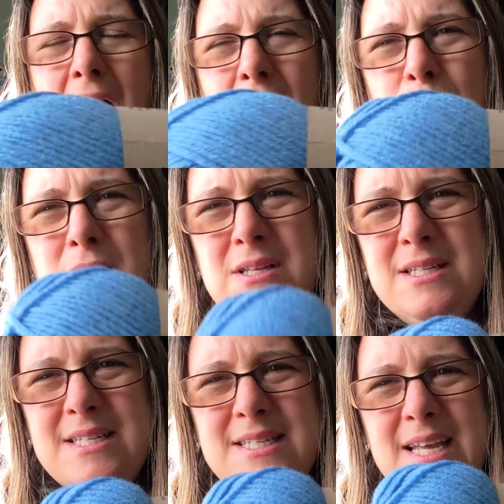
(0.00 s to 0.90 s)
I
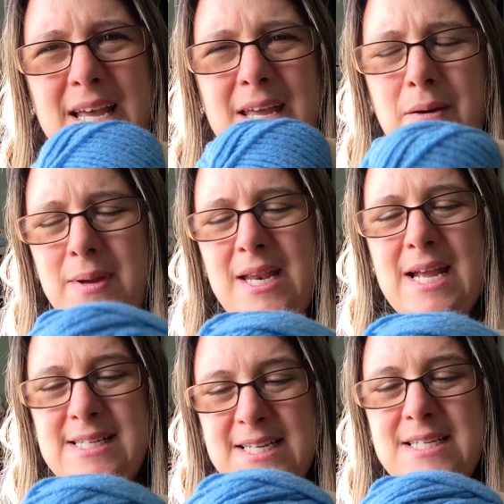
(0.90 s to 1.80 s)
wouldn't say, I mean,
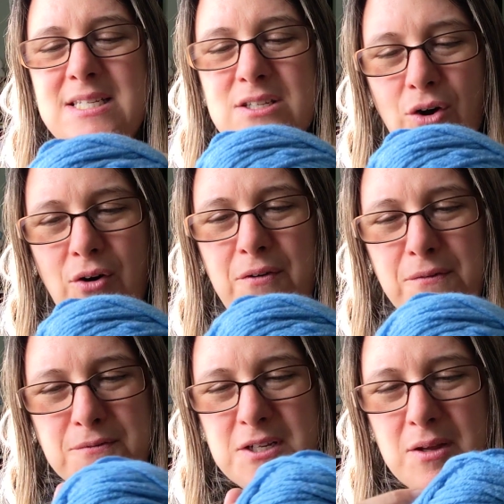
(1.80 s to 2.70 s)
it is
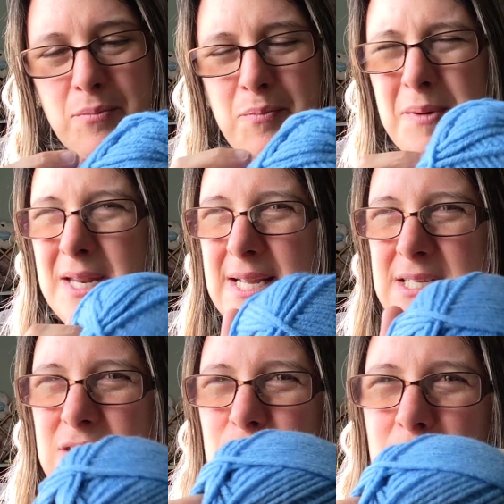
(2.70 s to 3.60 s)
soft, but
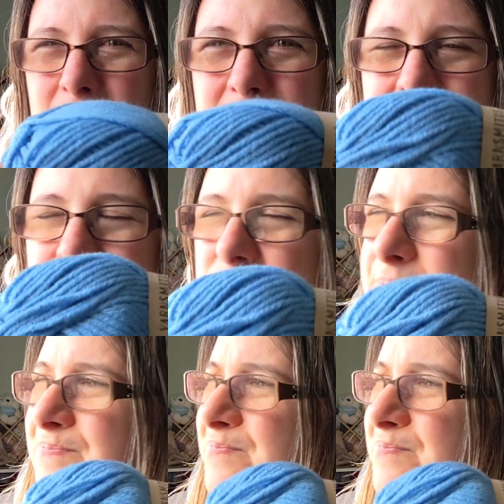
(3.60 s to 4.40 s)
it's quite,